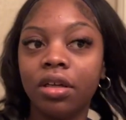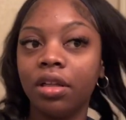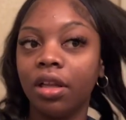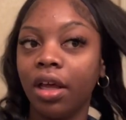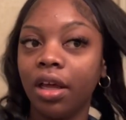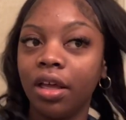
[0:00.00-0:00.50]

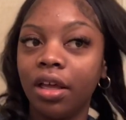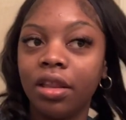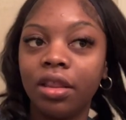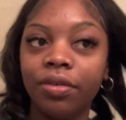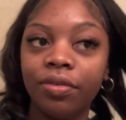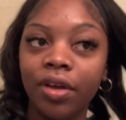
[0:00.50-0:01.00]
Like,
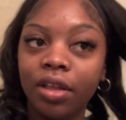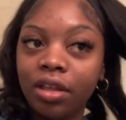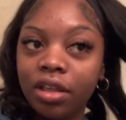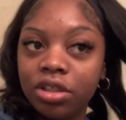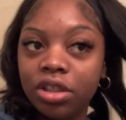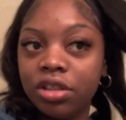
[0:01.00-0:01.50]
the fact that
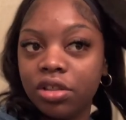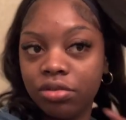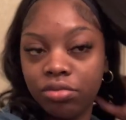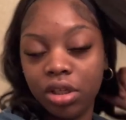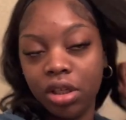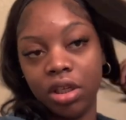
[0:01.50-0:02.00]
Jesus
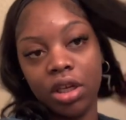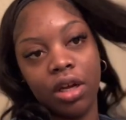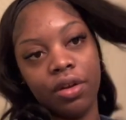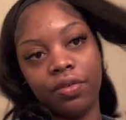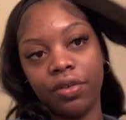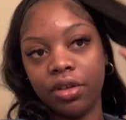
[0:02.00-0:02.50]
really
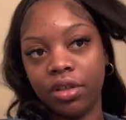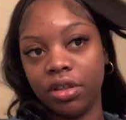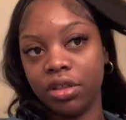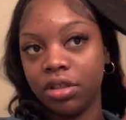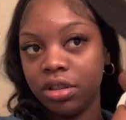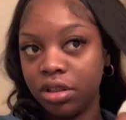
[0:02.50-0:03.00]
died for
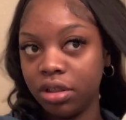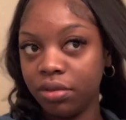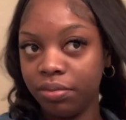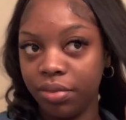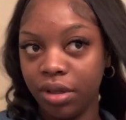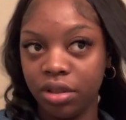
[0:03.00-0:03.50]
us,
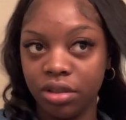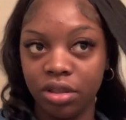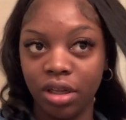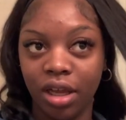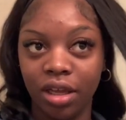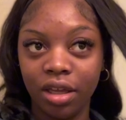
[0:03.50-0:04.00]
being
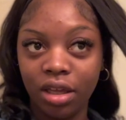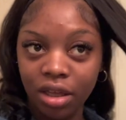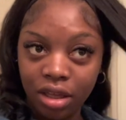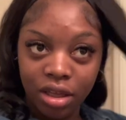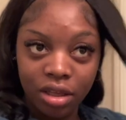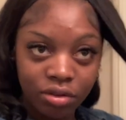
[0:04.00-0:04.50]
like,
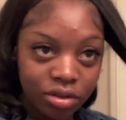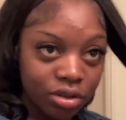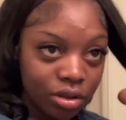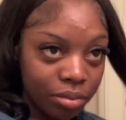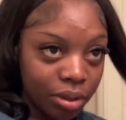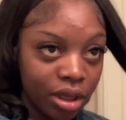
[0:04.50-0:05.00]
he was
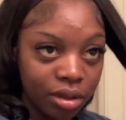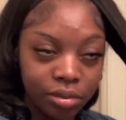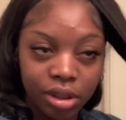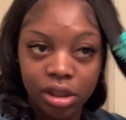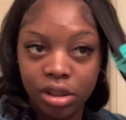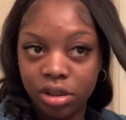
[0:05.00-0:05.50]
so
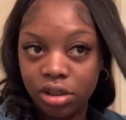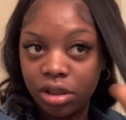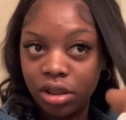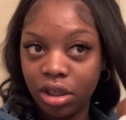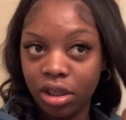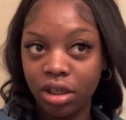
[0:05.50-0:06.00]
blameless.
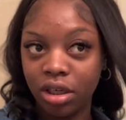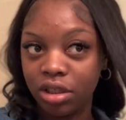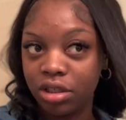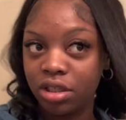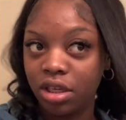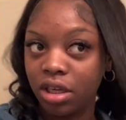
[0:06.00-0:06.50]
He didn't
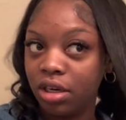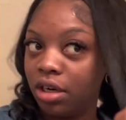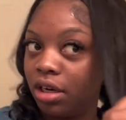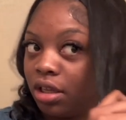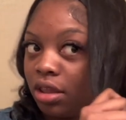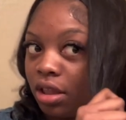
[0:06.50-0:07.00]
say
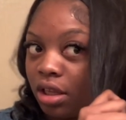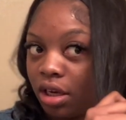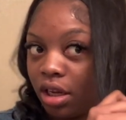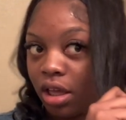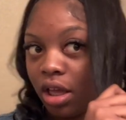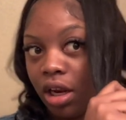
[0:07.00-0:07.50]
nothing.
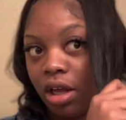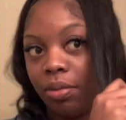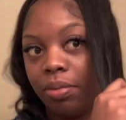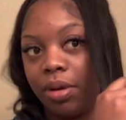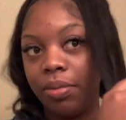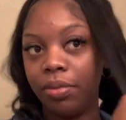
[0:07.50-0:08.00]
He allowed
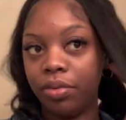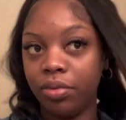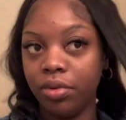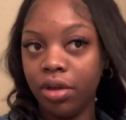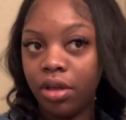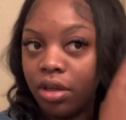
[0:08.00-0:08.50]
people
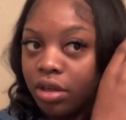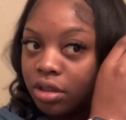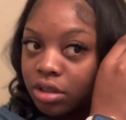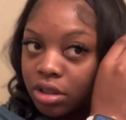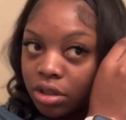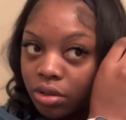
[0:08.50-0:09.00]

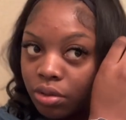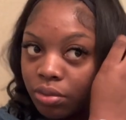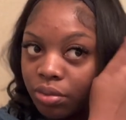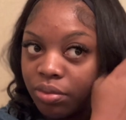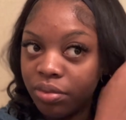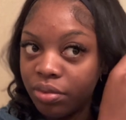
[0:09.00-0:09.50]
to
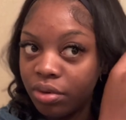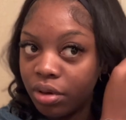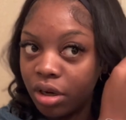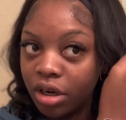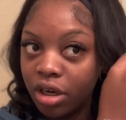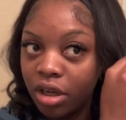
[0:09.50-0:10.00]

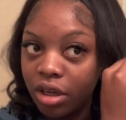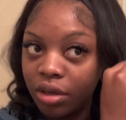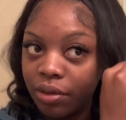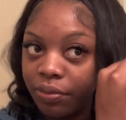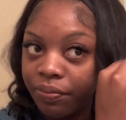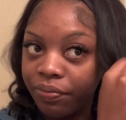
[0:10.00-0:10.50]
hurt
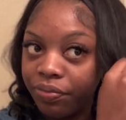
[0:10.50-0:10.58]
him.